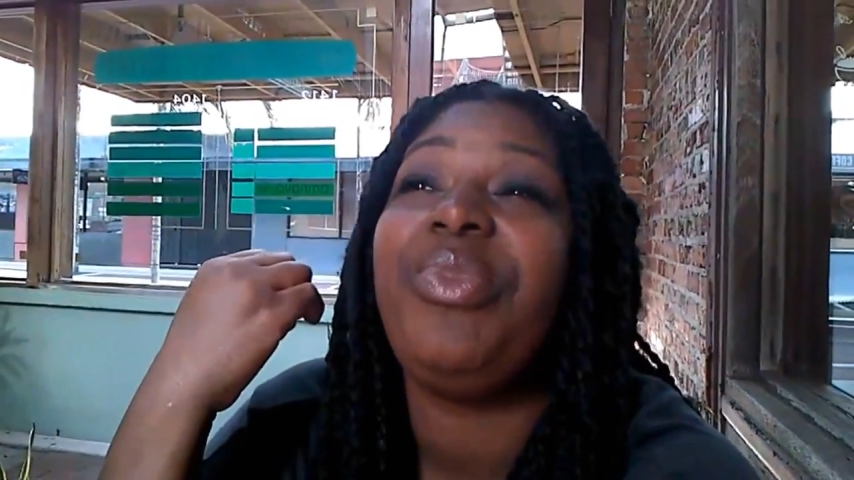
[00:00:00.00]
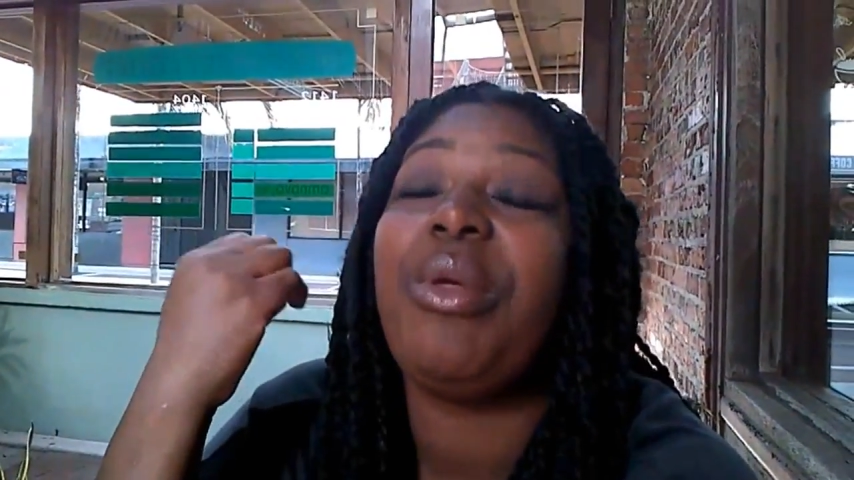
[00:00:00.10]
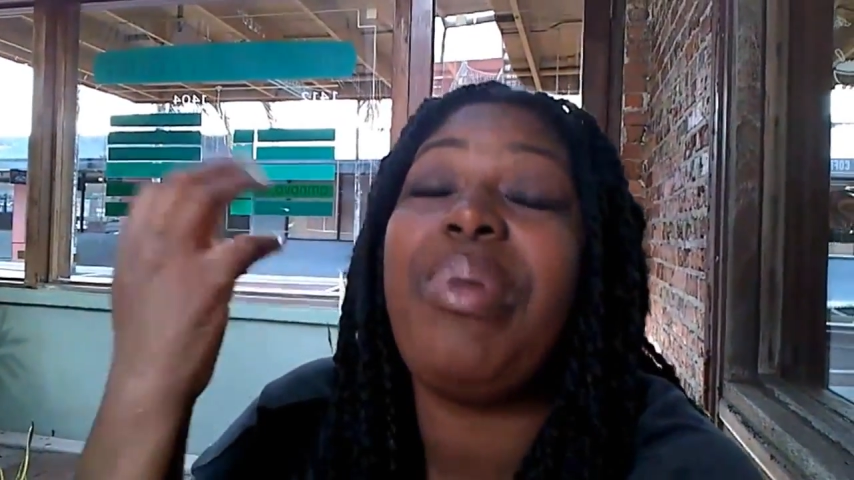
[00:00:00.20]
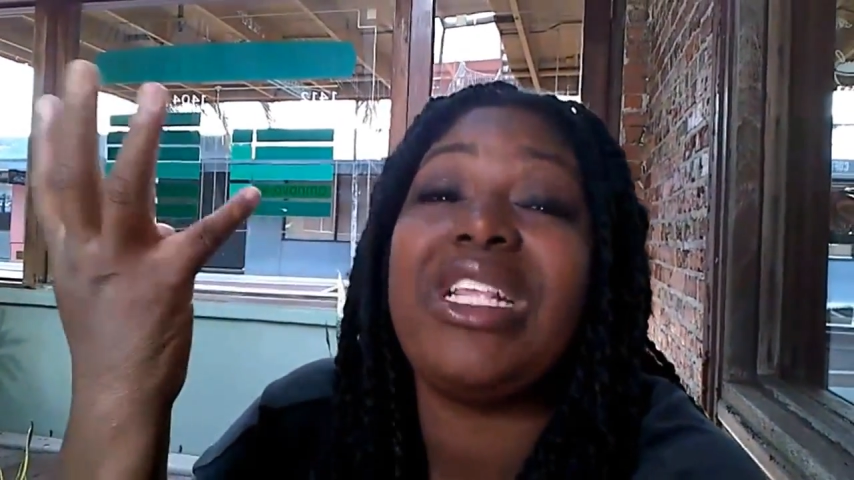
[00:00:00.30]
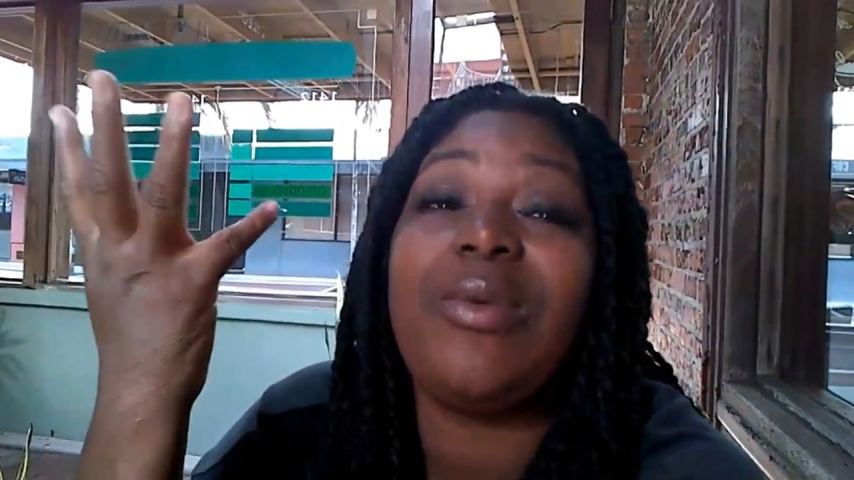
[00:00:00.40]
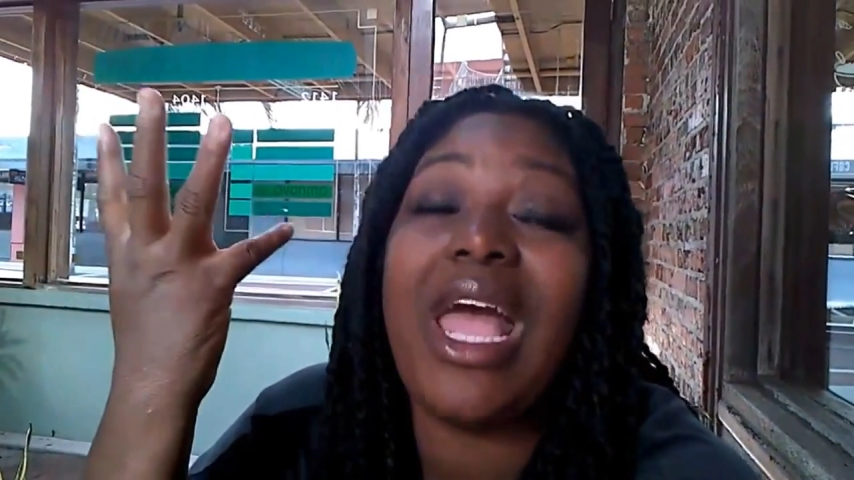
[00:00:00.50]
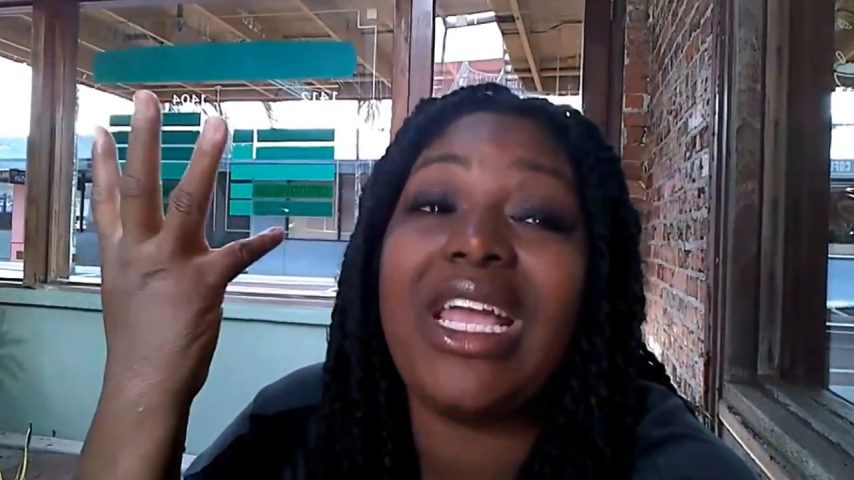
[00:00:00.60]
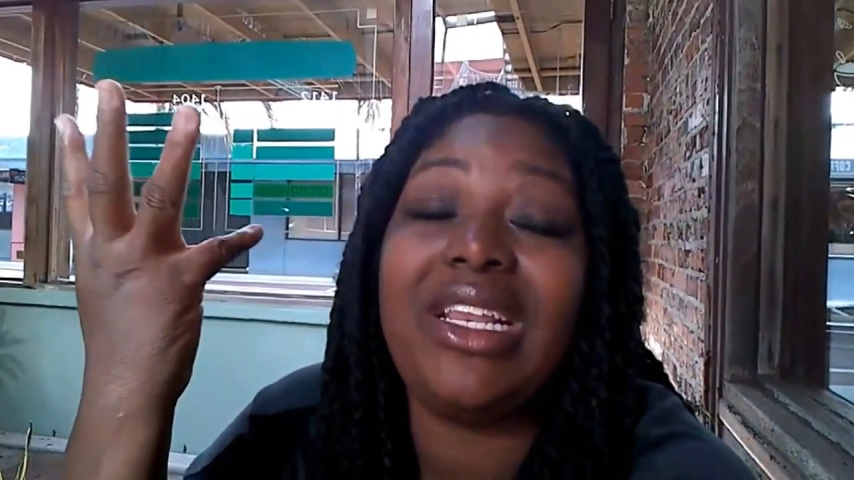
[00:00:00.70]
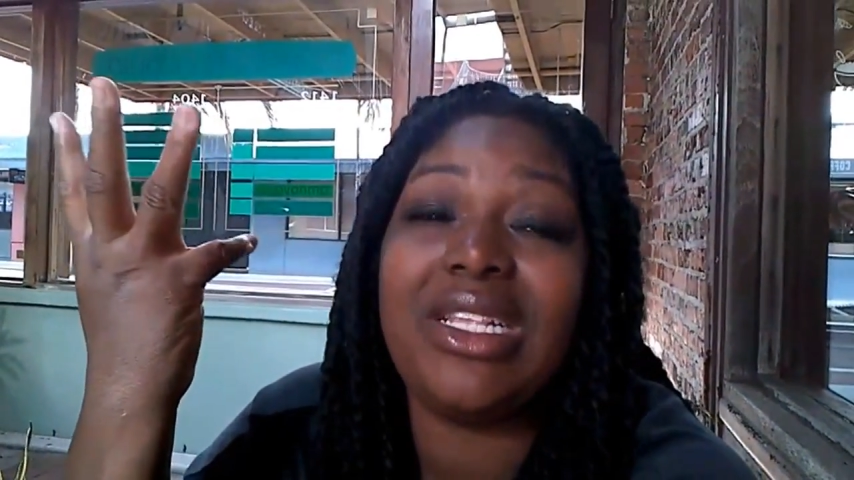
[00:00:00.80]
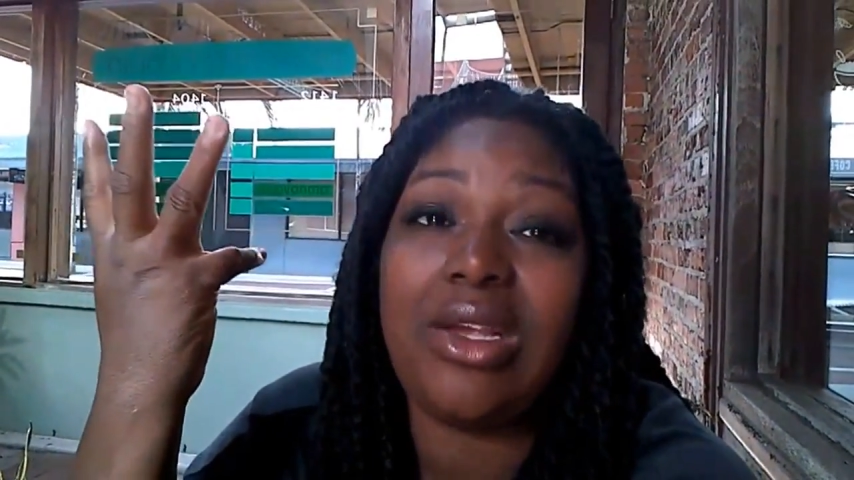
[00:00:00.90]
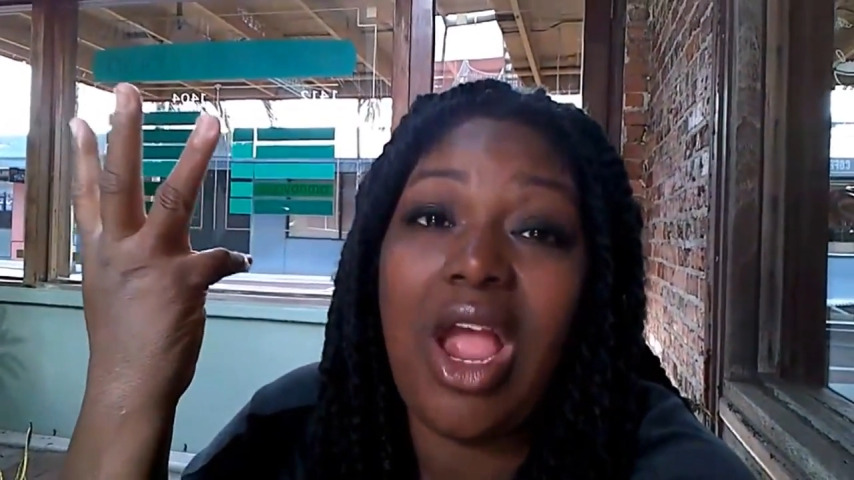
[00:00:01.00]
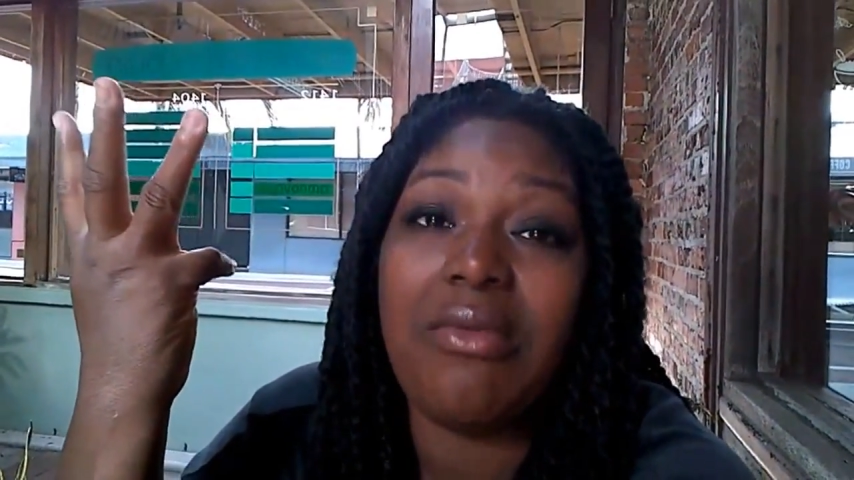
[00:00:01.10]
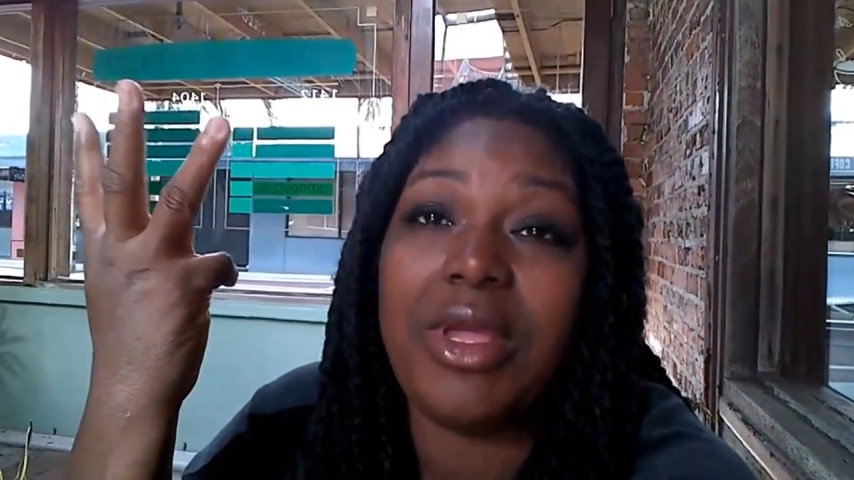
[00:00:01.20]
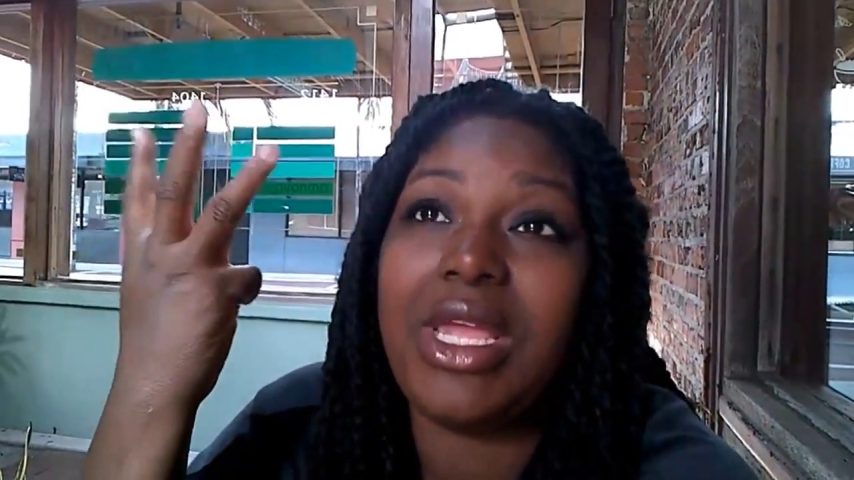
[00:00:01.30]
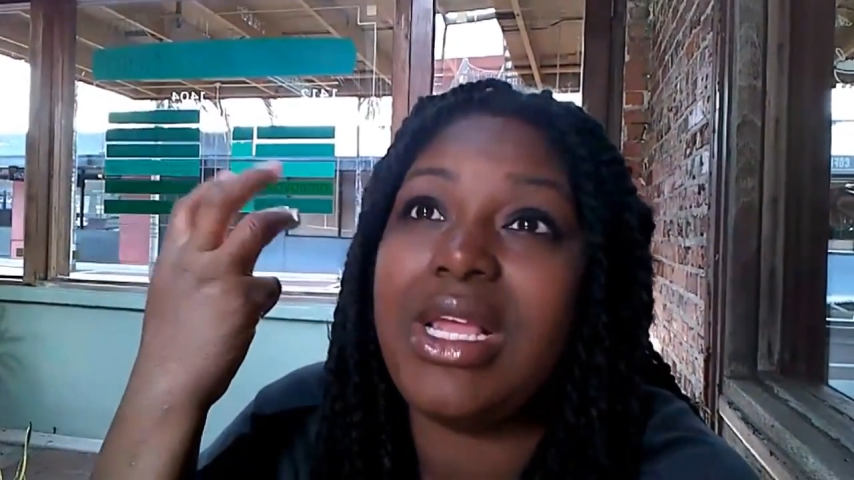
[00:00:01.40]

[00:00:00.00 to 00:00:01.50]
the best way I can describe it,